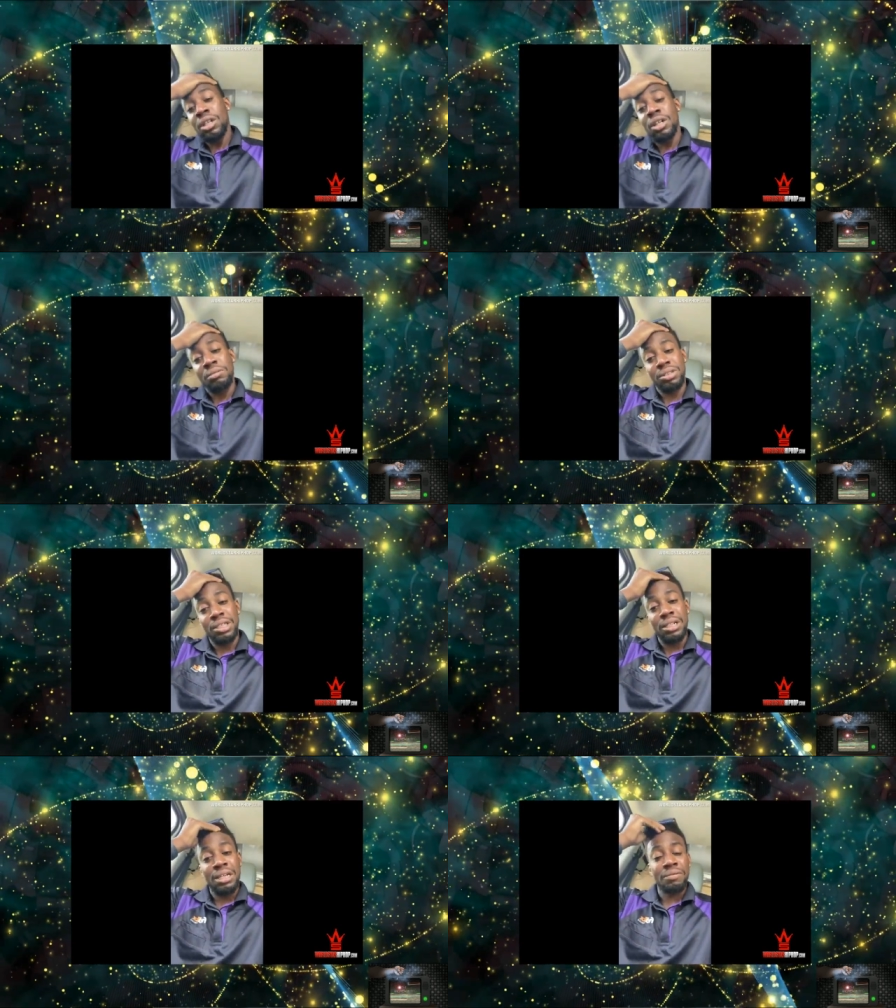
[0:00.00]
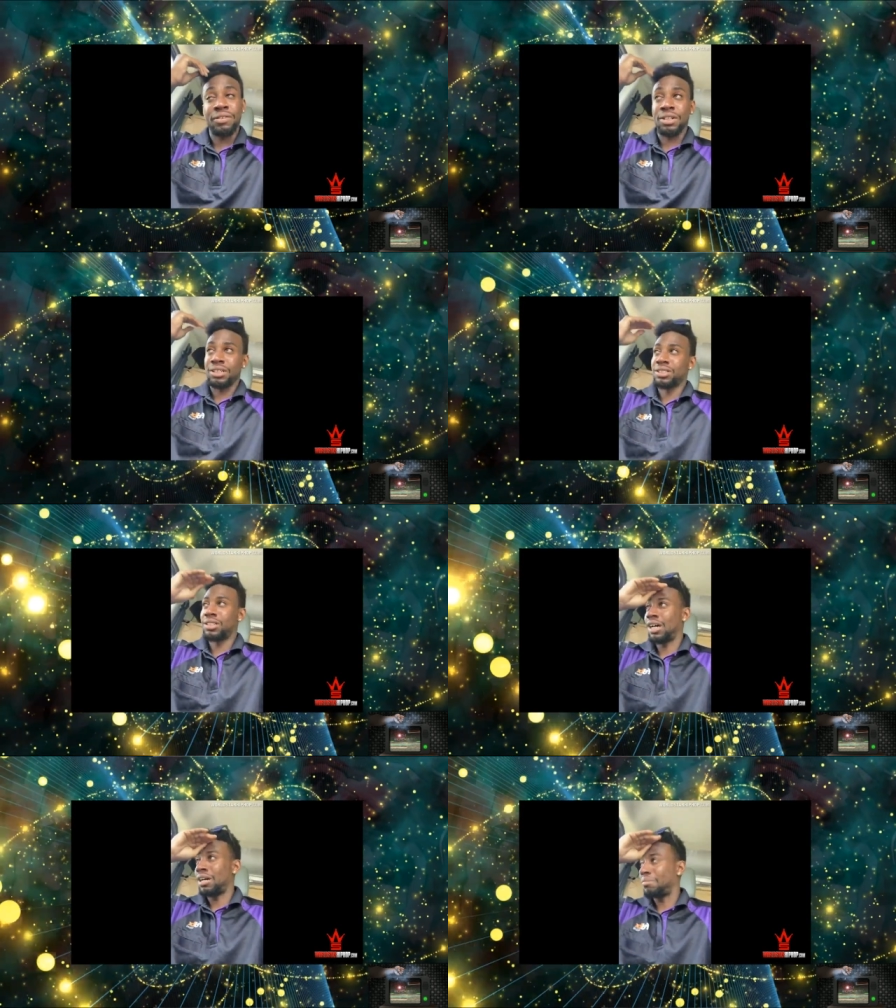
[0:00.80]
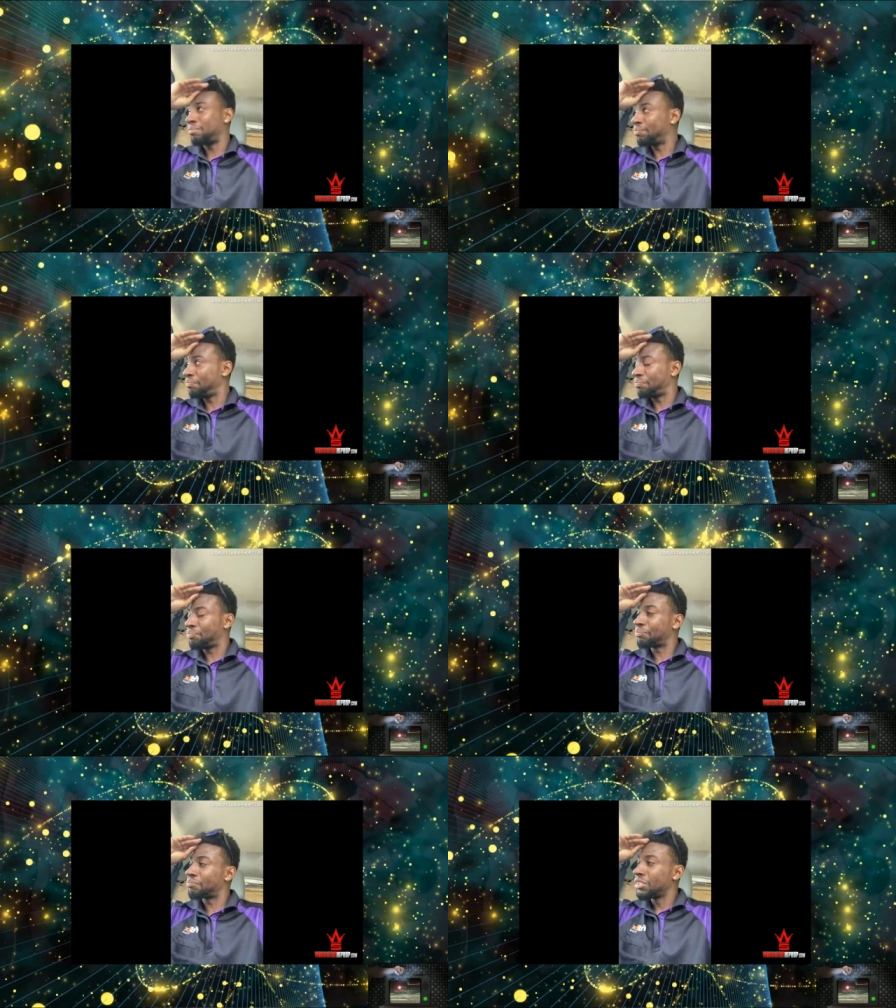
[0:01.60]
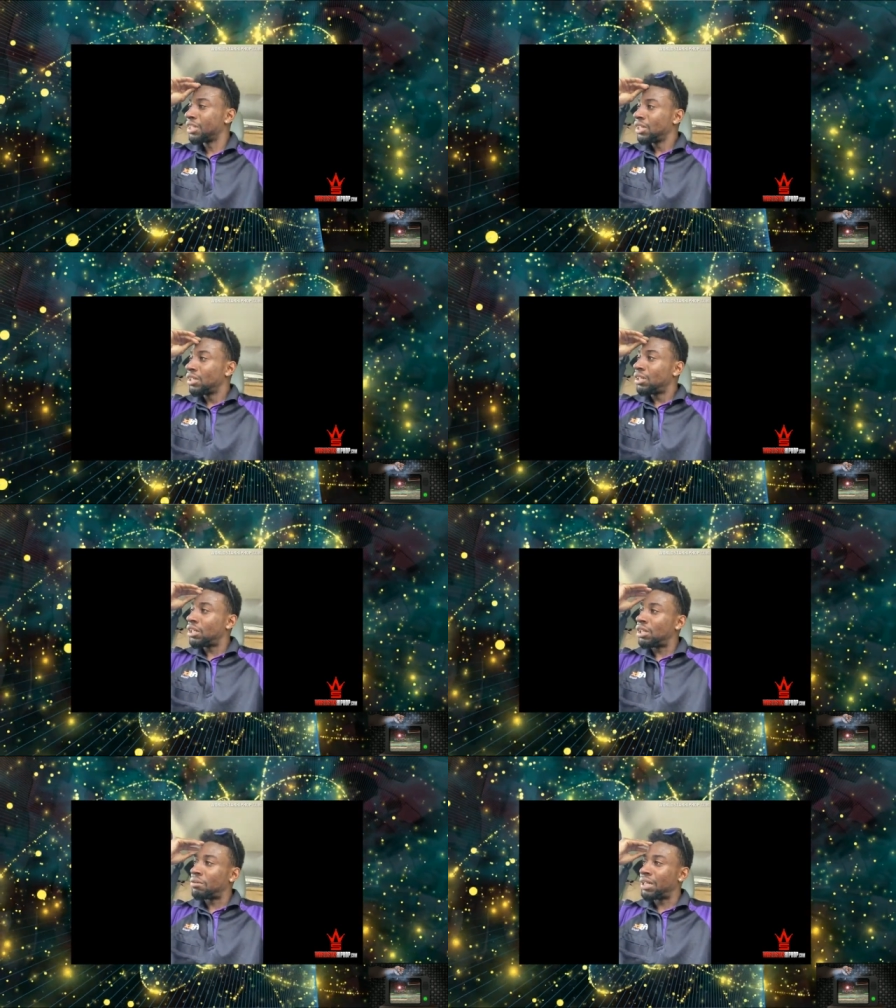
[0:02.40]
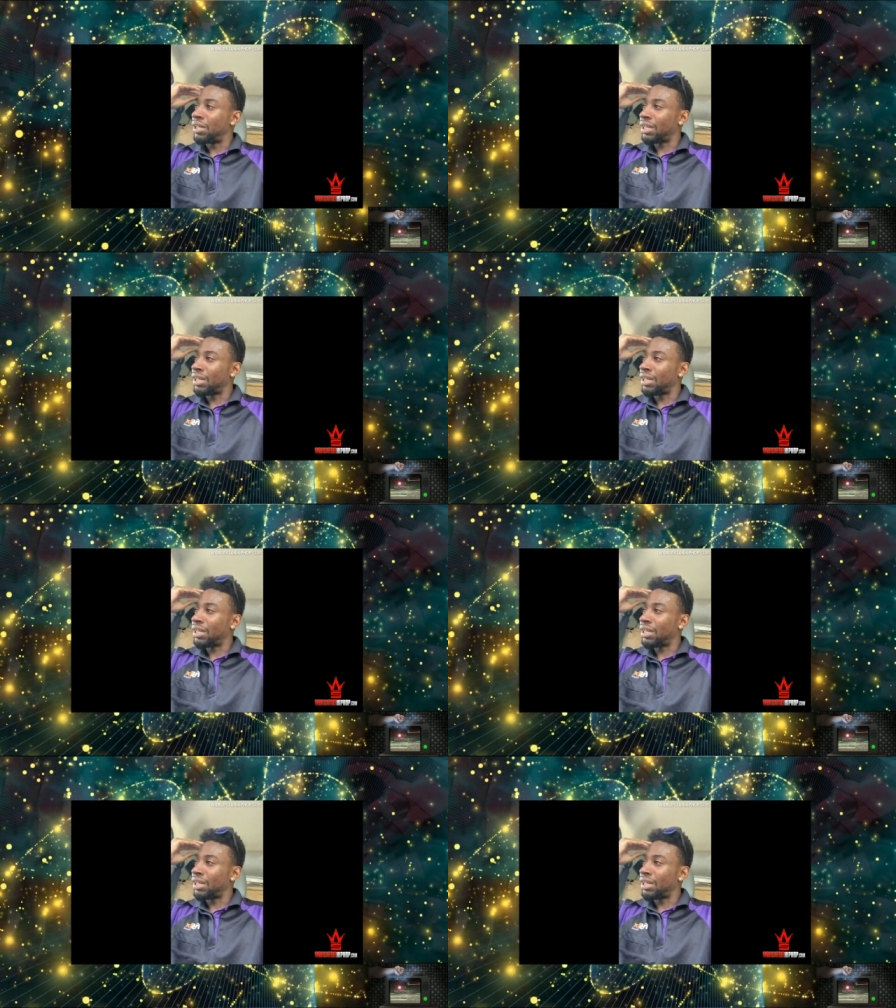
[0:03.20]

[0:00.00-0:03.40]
And I'm sitting at a fucking stop. And I'm waiting